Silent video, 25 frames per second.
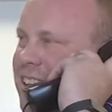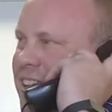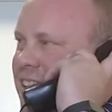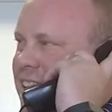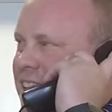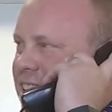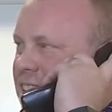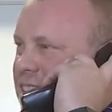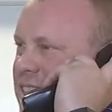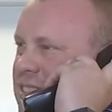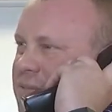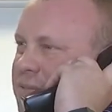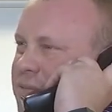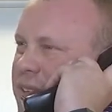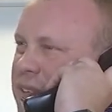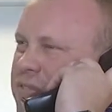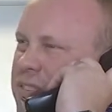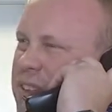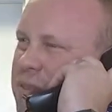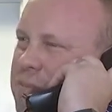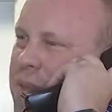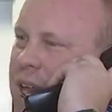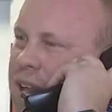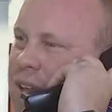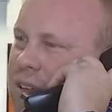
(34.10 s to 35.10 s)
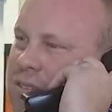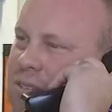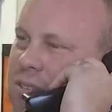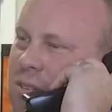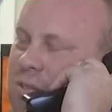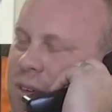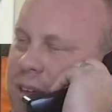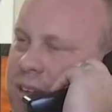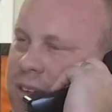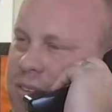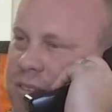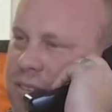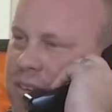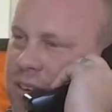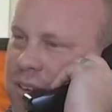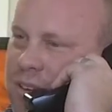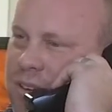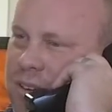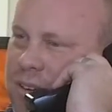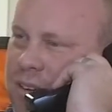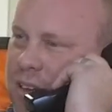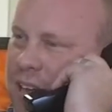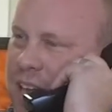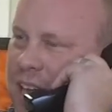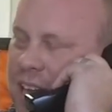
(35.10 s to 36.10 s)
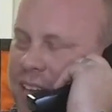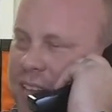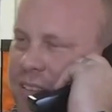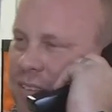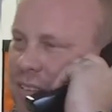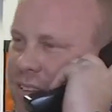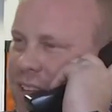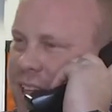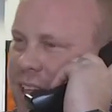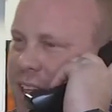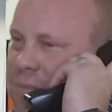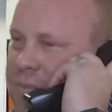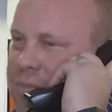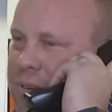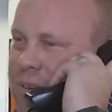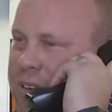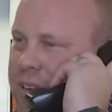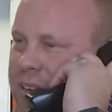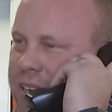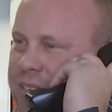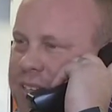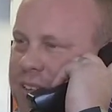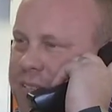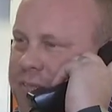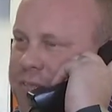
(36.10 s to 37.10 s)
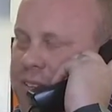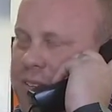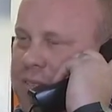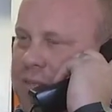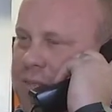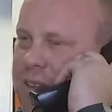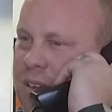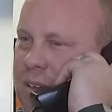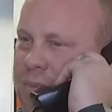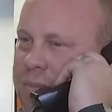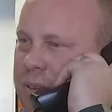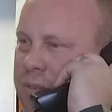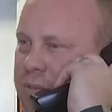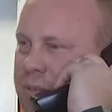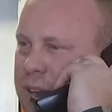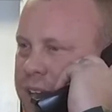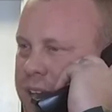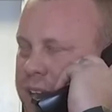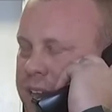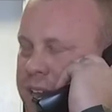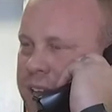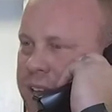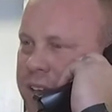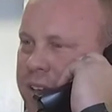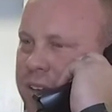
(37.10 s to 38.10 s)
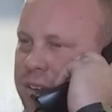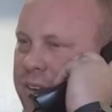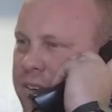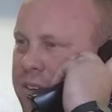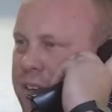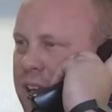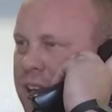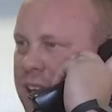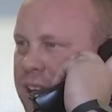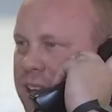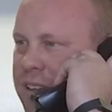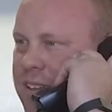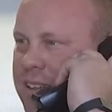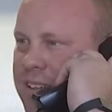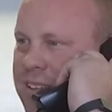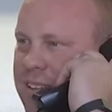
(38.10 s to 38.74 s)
That's 50 miles away, sir. I can't predict if it's going to be raining here or not.